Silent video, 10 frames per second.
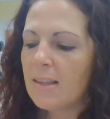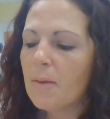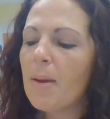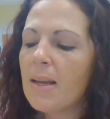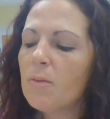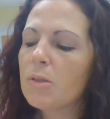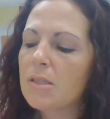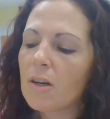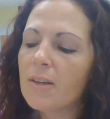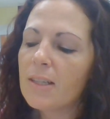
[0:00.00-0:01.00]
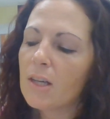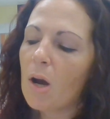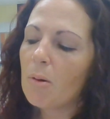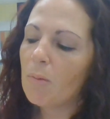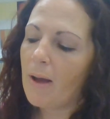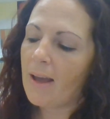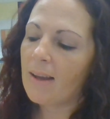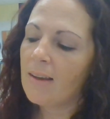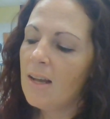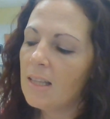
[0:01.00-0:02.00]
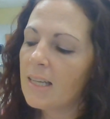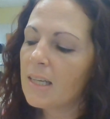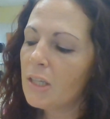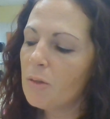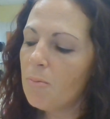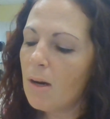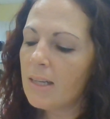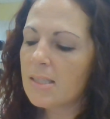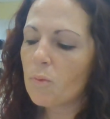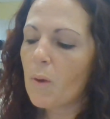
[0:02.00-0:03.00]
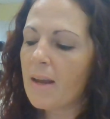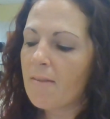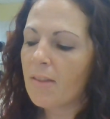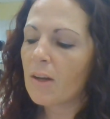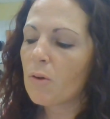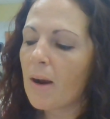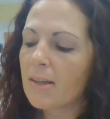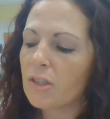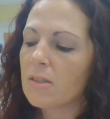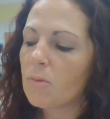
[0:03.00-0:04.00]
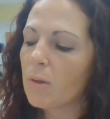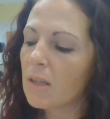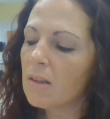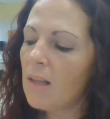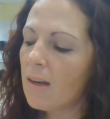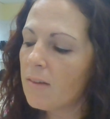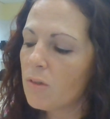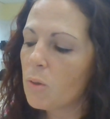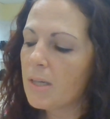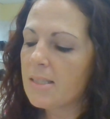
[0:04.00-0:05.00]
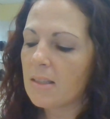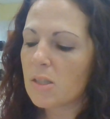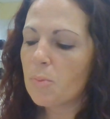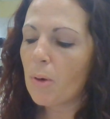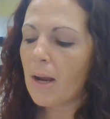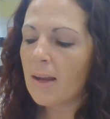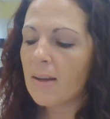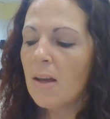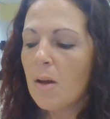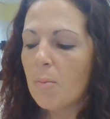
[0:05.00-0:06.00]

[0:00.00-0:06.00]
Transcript: The pain was starting to go away, like a humongous wave that crashes with a lot of noise and spray,